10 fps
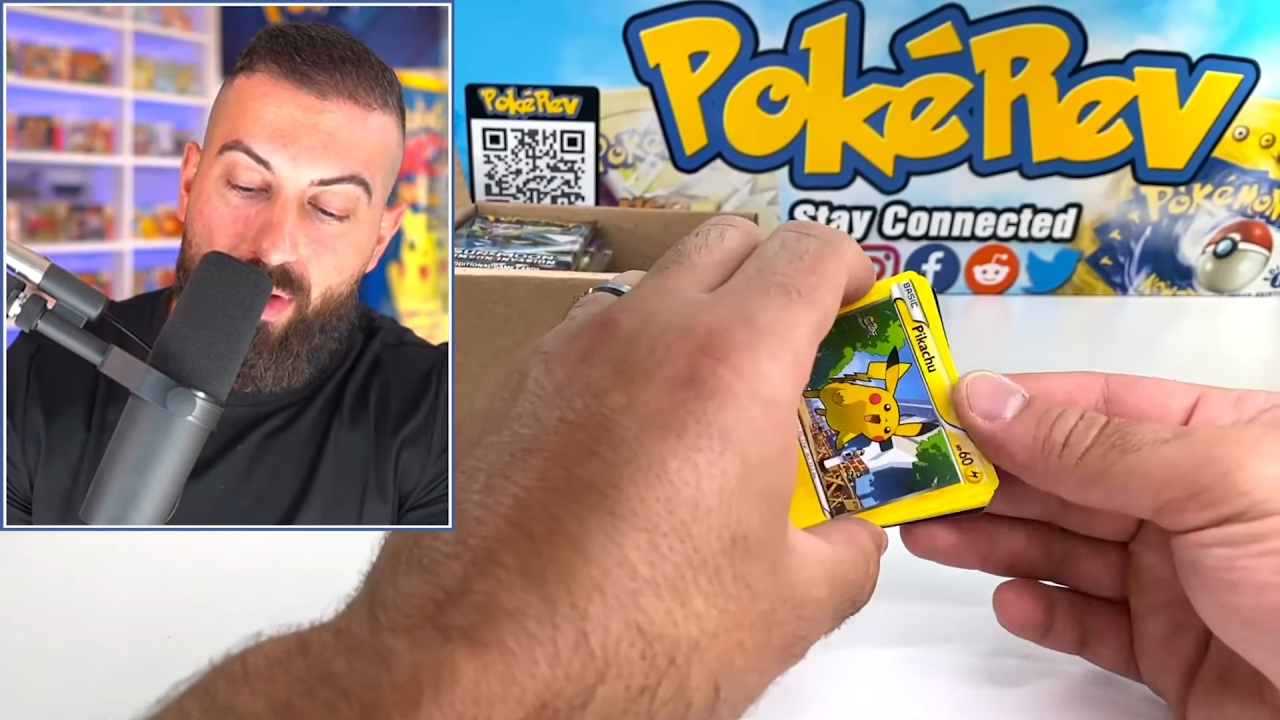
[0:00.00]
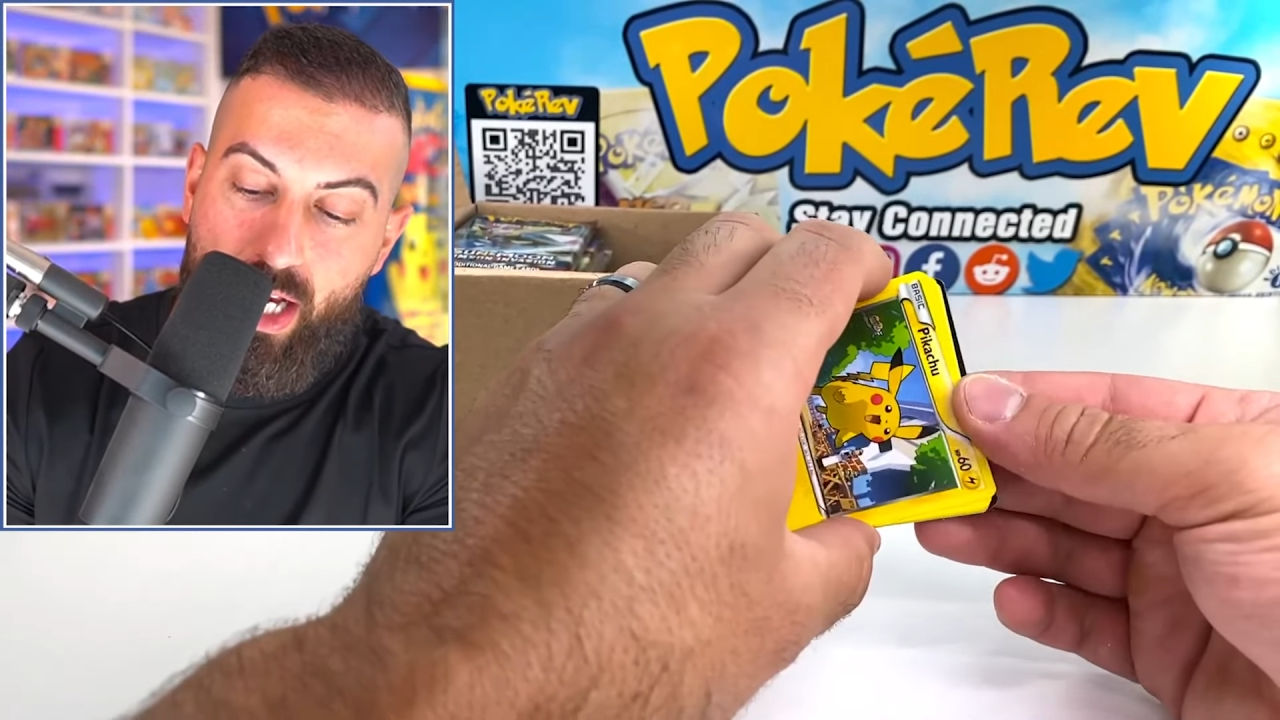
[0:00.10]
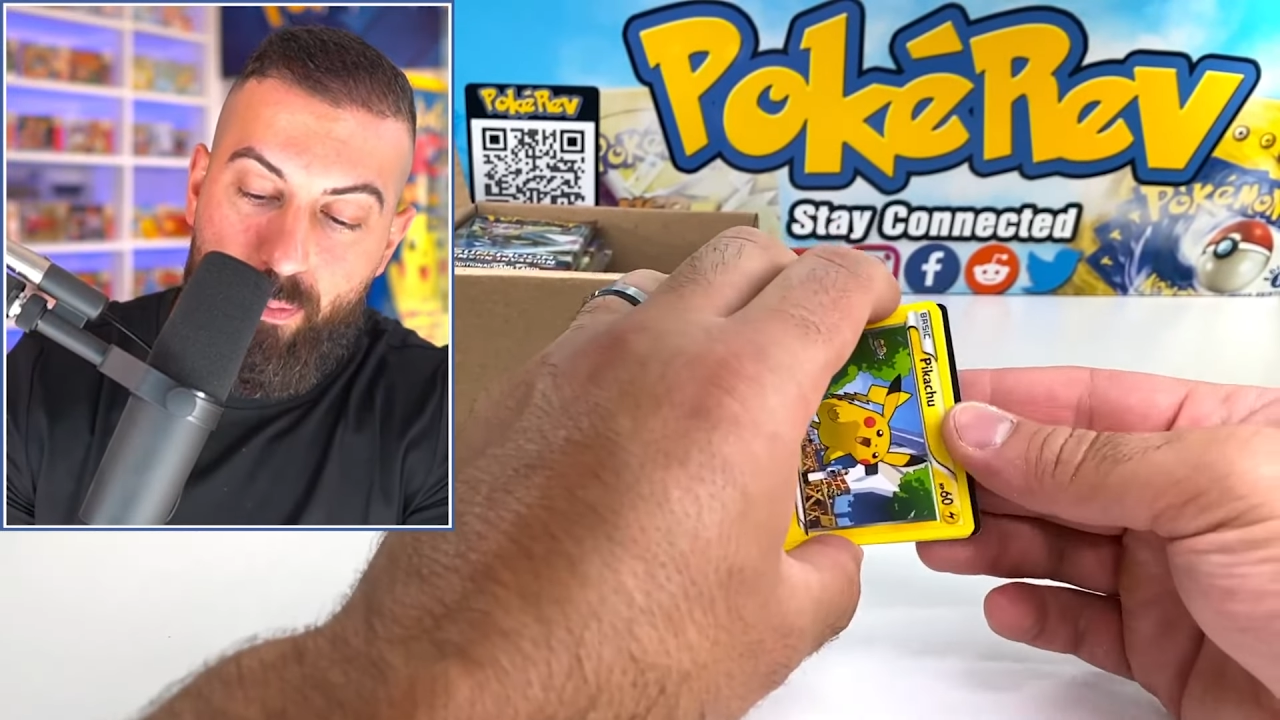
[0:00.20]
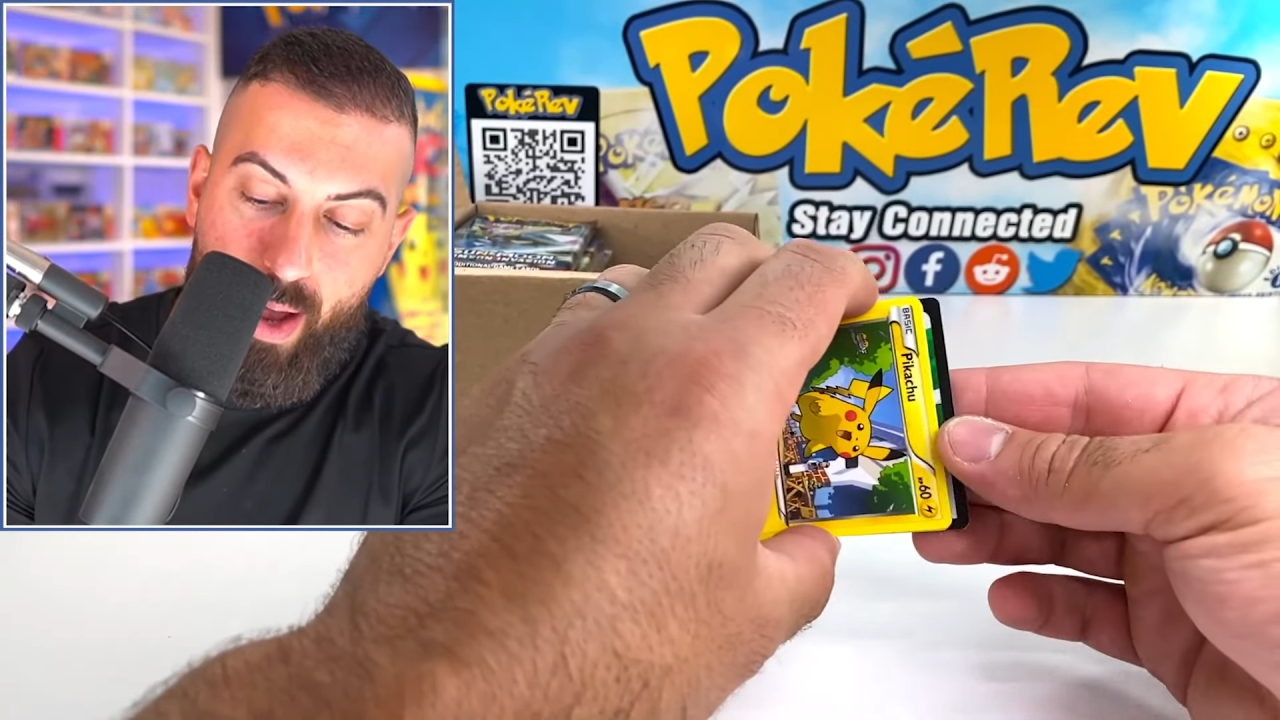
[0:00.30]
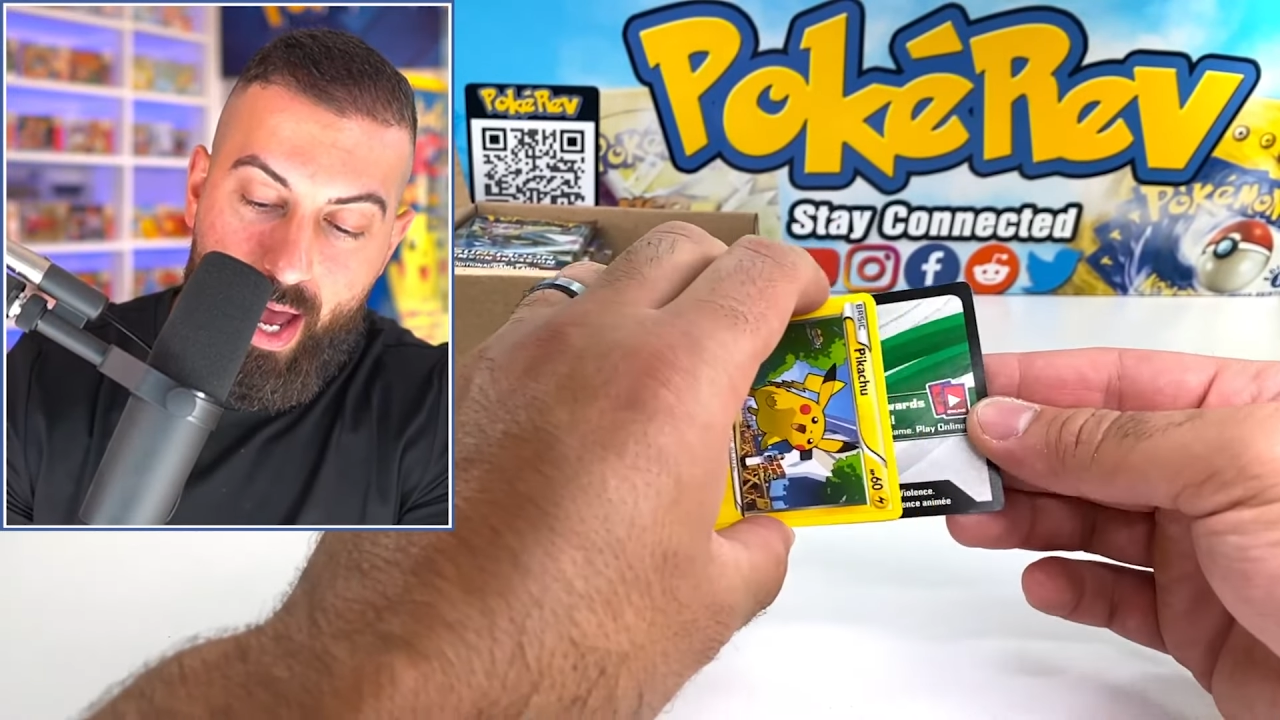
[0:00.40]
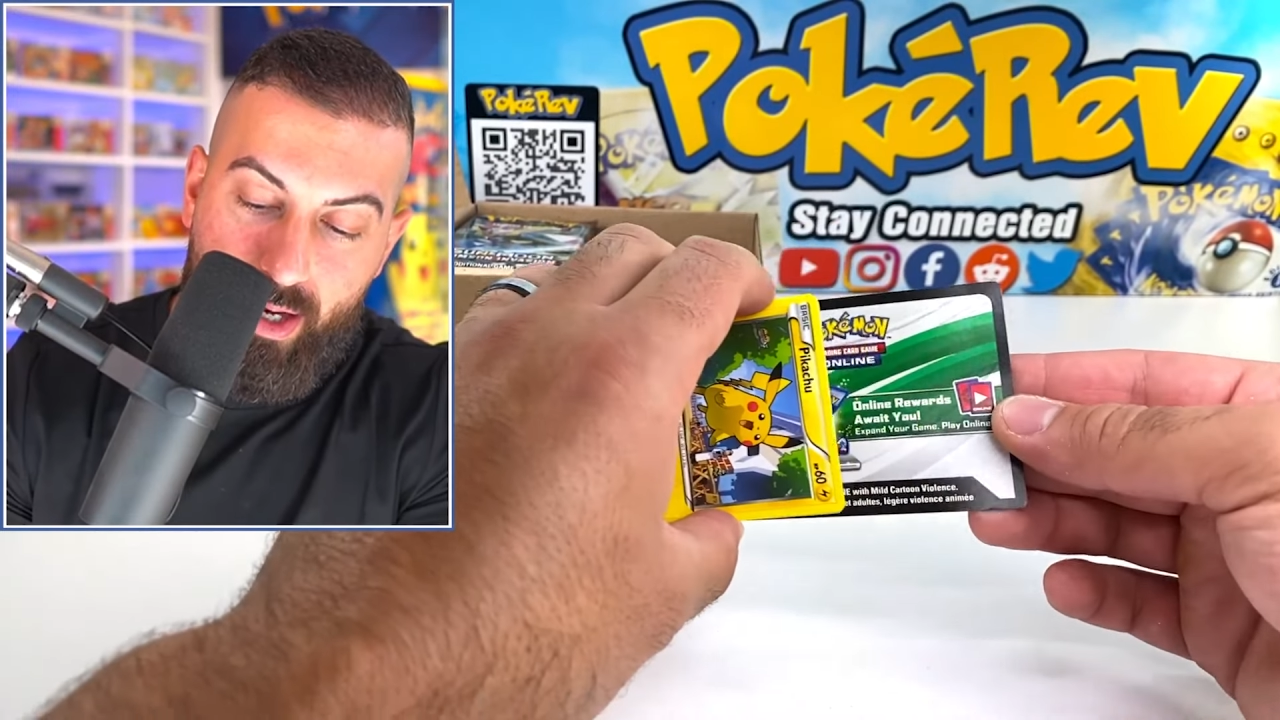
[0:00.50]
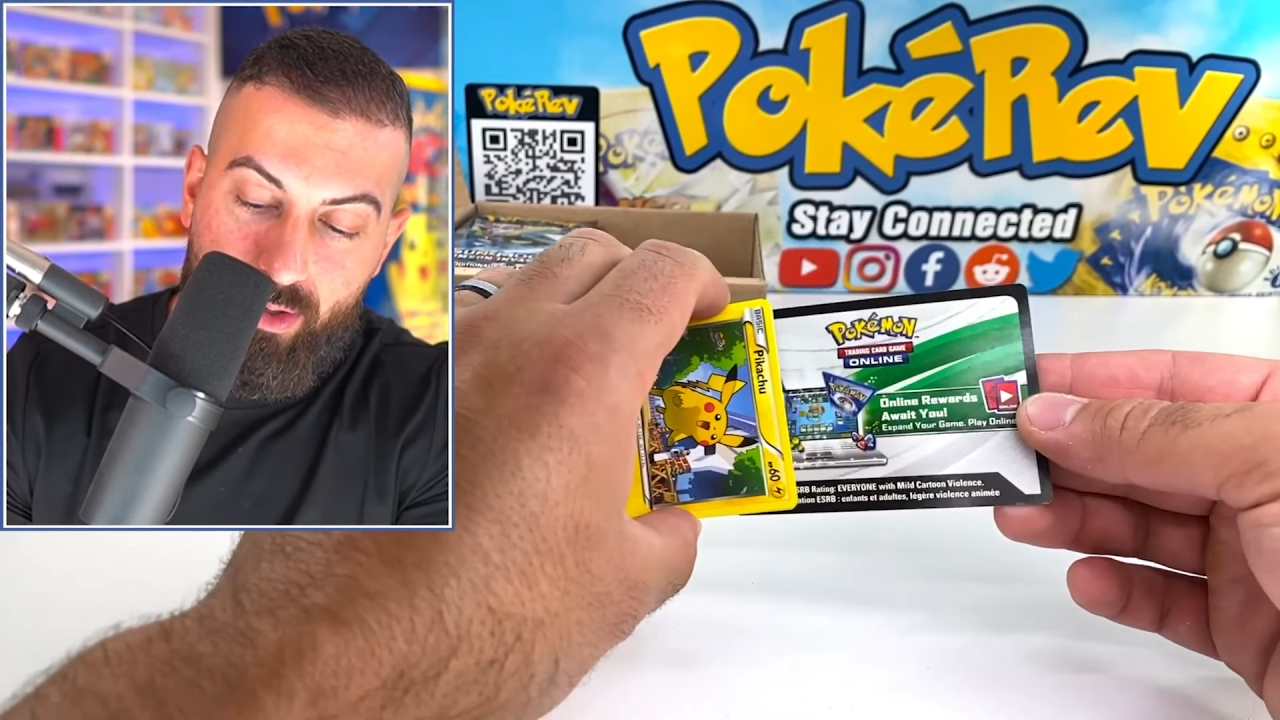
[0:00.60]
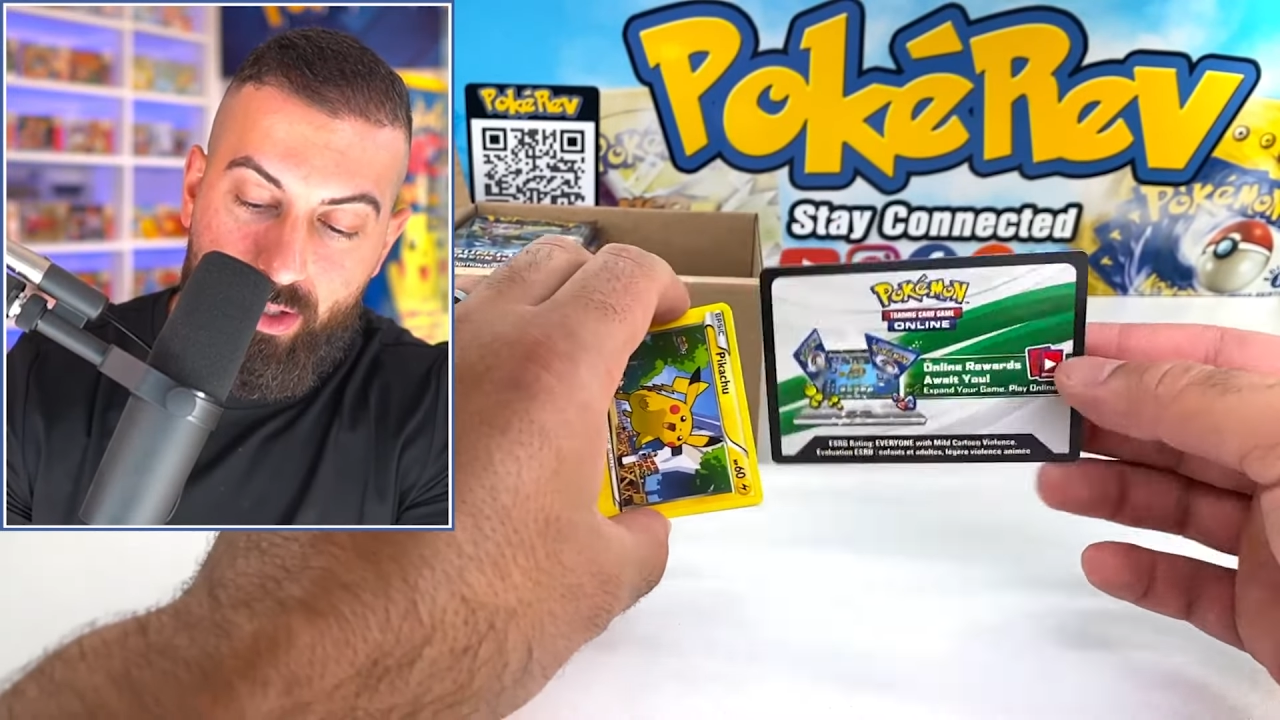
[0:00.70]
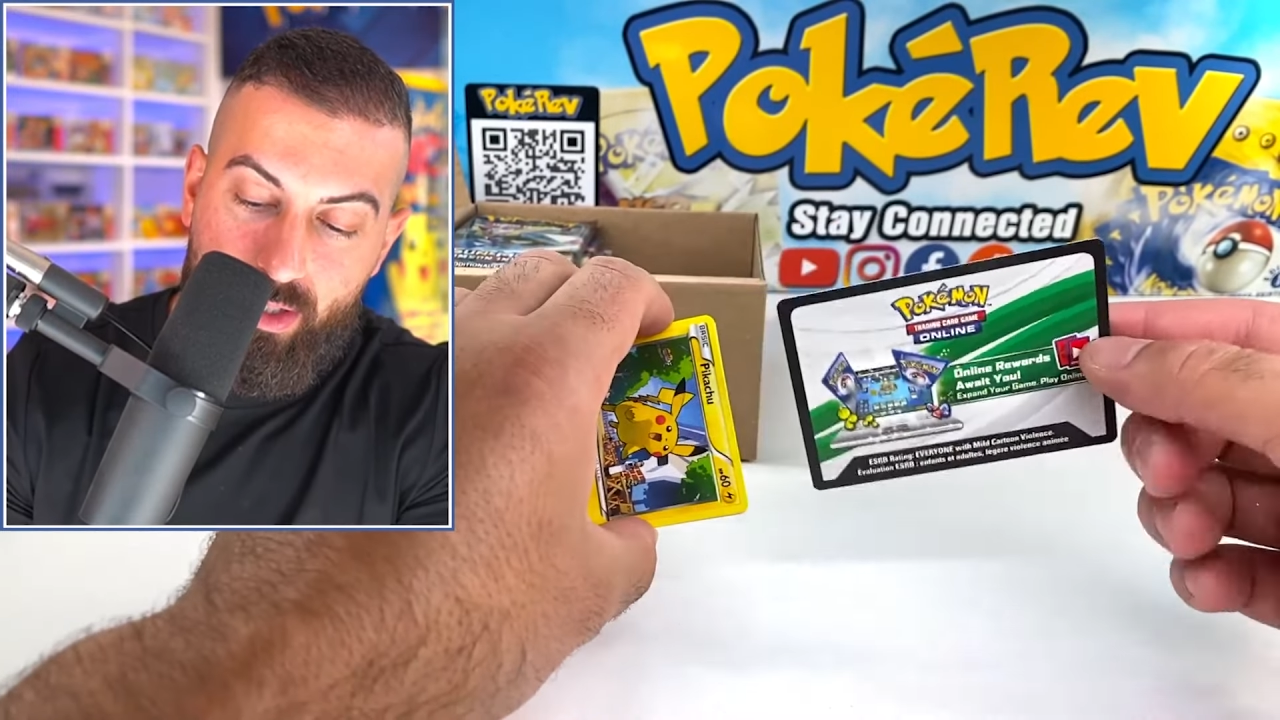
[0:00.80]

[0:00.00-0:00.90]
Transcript: of any pack...